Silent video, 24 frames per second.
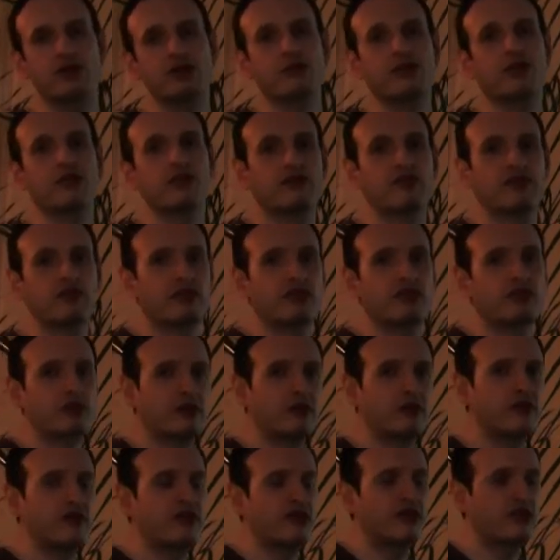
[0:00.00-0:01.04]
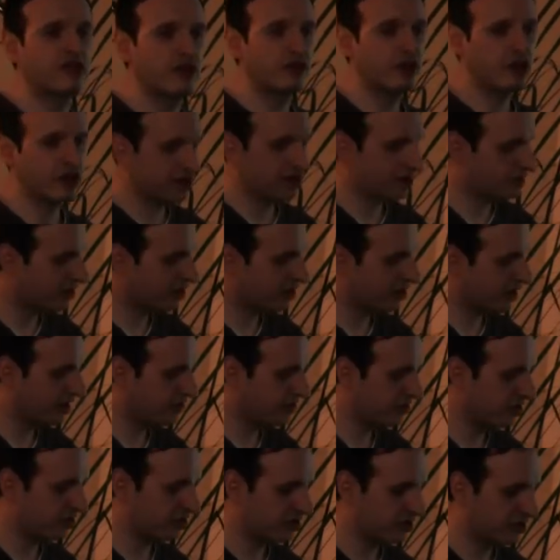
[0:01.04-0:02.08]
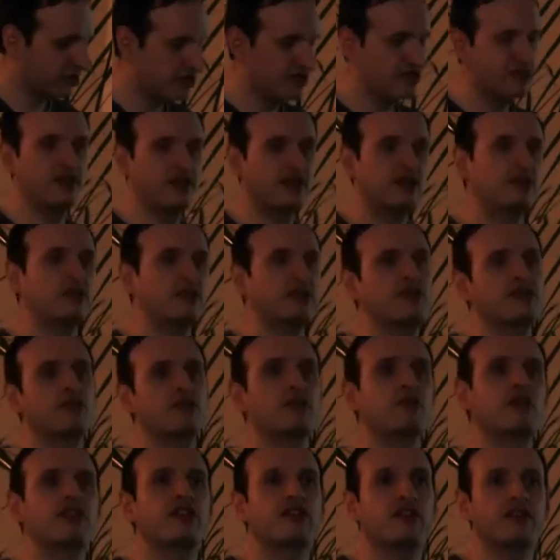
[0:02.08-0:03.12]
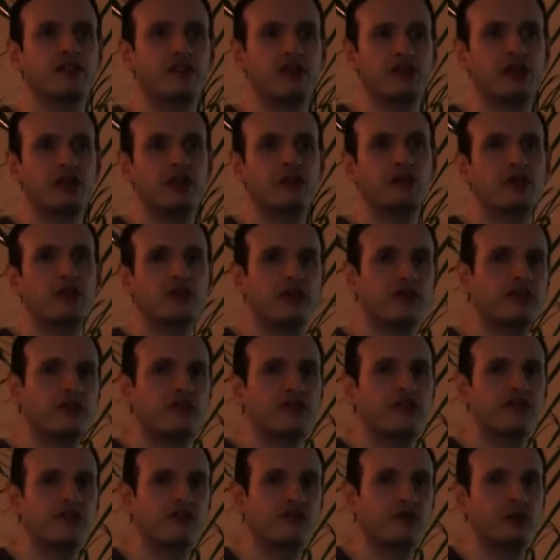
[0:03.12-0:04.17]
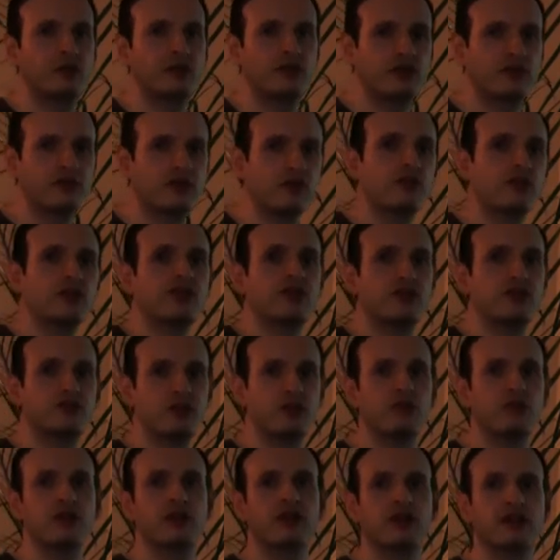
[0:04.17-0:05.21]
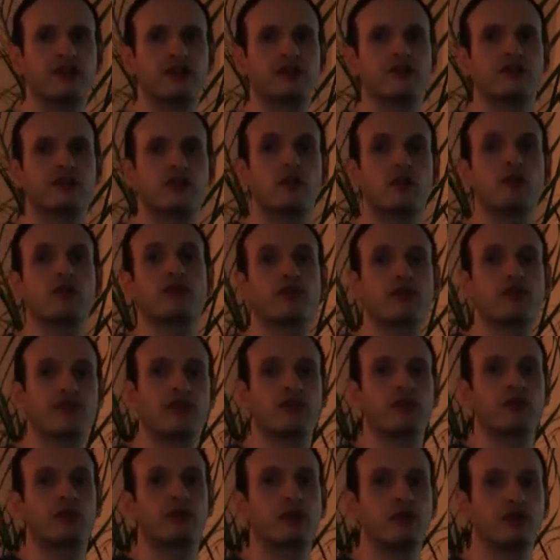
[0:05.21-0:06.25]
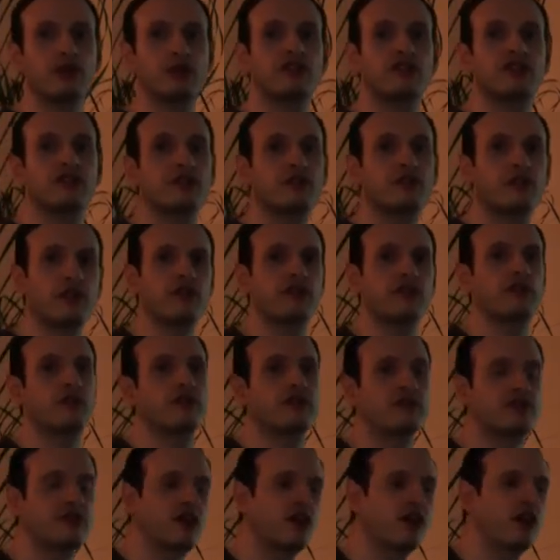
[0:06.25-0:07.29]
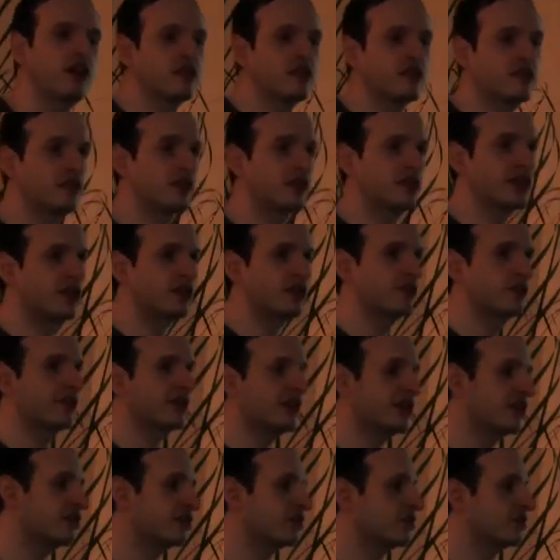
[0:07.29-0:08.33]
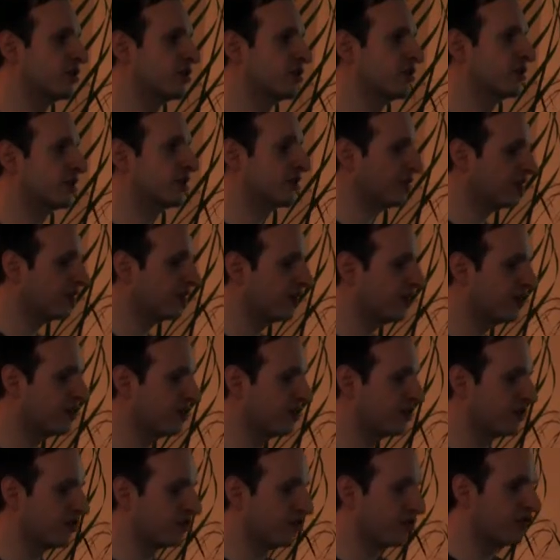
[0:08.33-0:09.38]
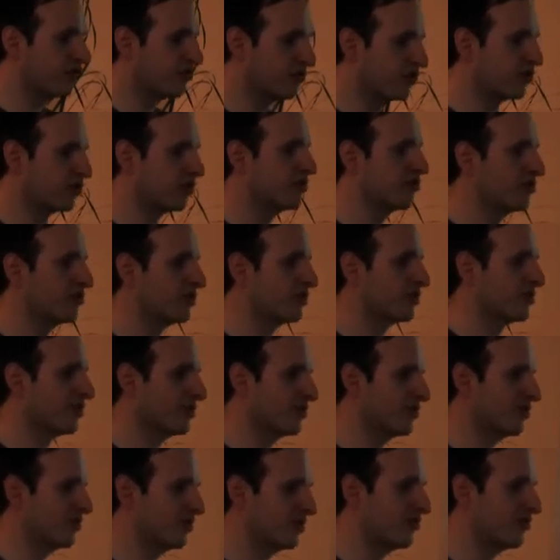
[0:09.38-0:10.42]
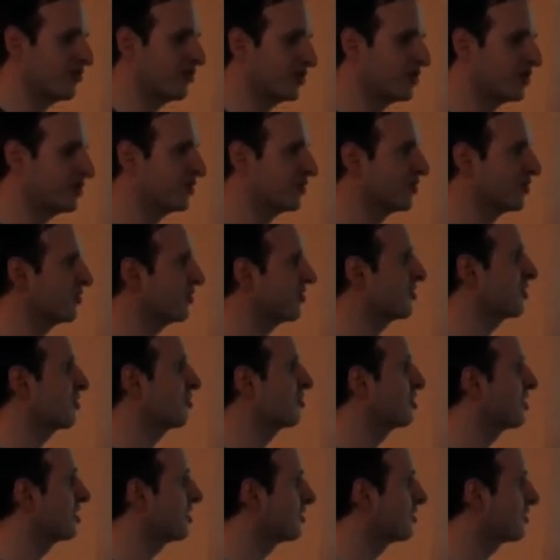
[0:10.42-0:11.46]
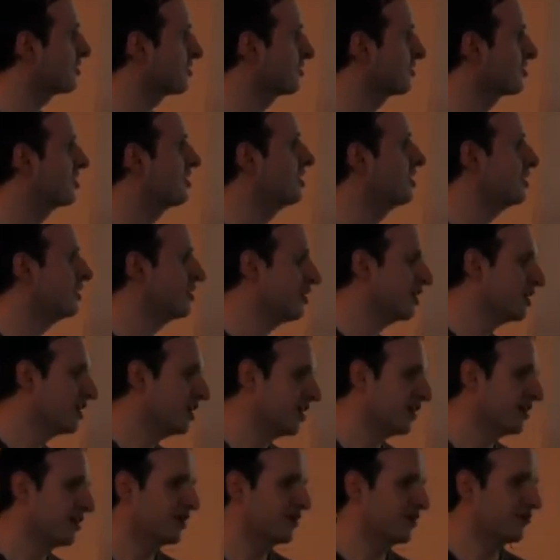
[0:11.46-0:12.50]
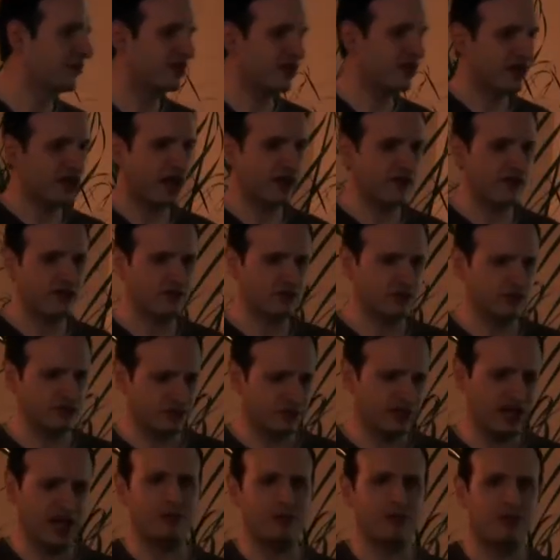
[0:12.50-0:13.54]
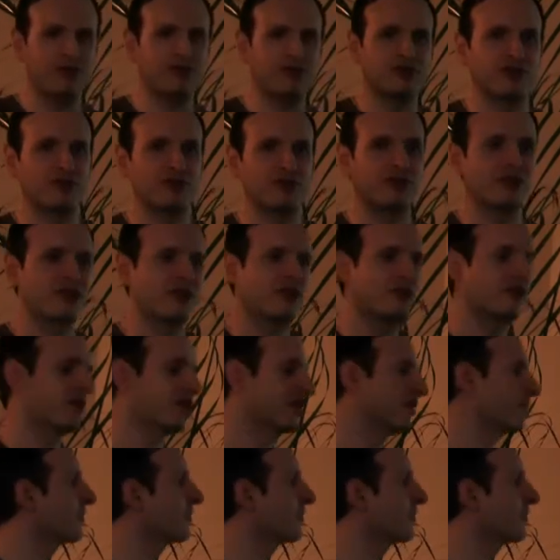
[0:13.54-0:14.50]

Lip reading: amount of software with this, and you can, I think, understand the reason why there is a keyboard on this is because they wanted to emulate the computers as well, not just the consoles. So you can actually enjoy, the full computer version of these emulators without having to type on your screen or something.